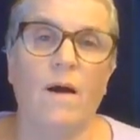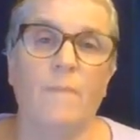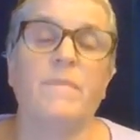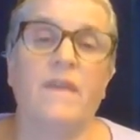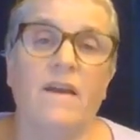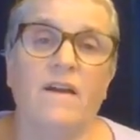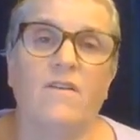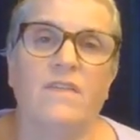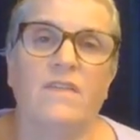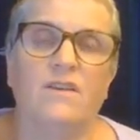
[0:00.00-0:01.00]
up
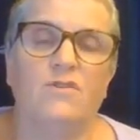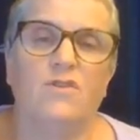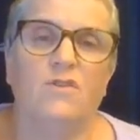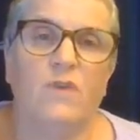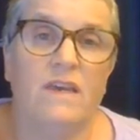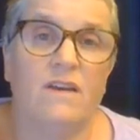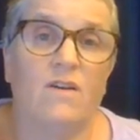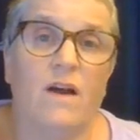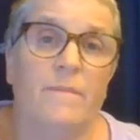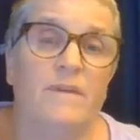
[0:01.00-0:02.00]
there than you do
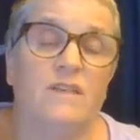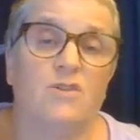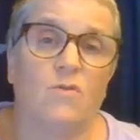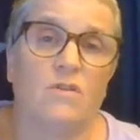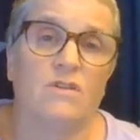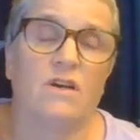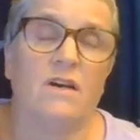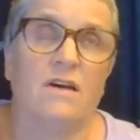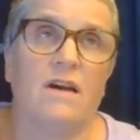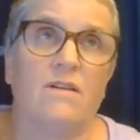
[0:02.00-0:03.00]
here. I'm in
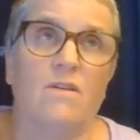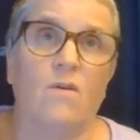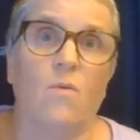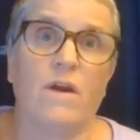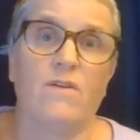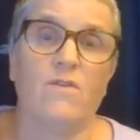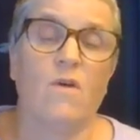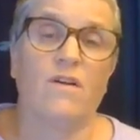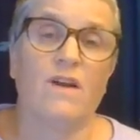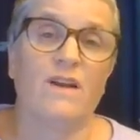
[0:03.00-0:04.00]
Georgia. I don't know where you
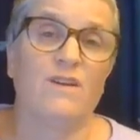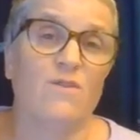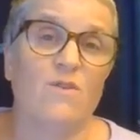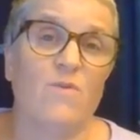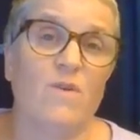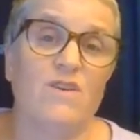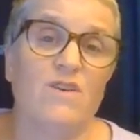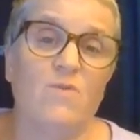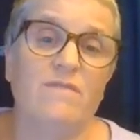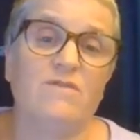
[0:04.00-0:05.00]
are, and I don't know whether
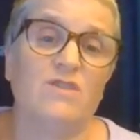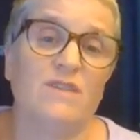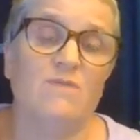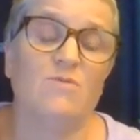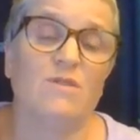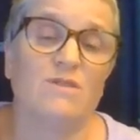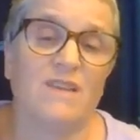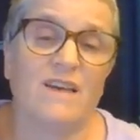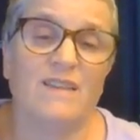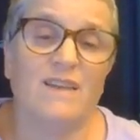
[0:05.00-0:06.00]
you ever see words
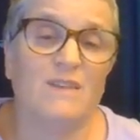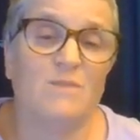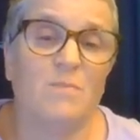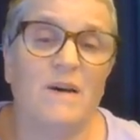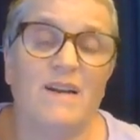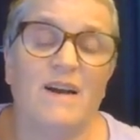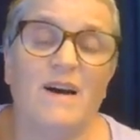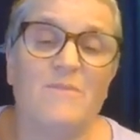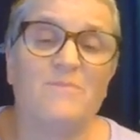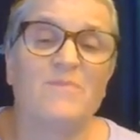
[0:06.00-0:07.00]
like this, but
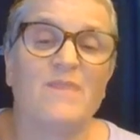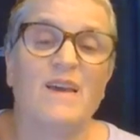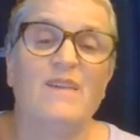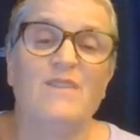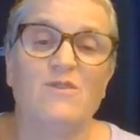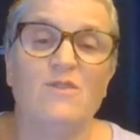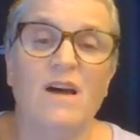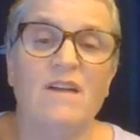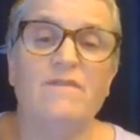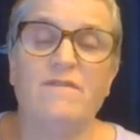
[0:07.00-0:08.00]
um, they're a
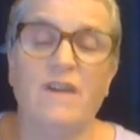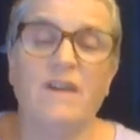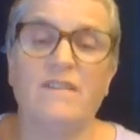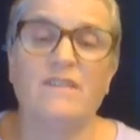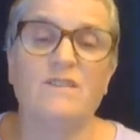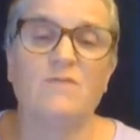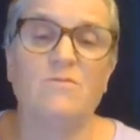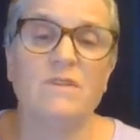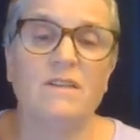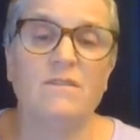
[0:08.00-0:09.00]
lot of fun. It's a
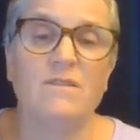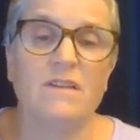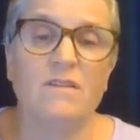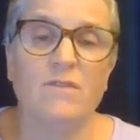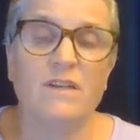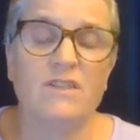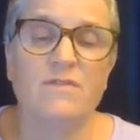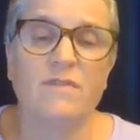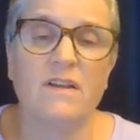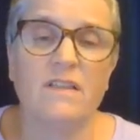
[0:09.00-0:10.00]
really, really
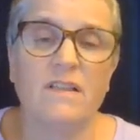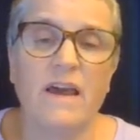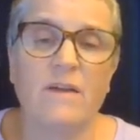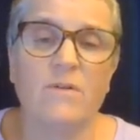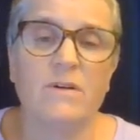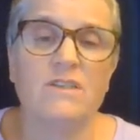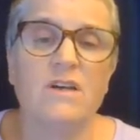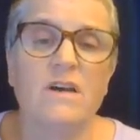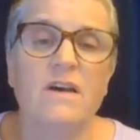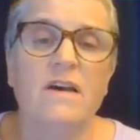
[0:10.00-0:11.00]
rich, fun language.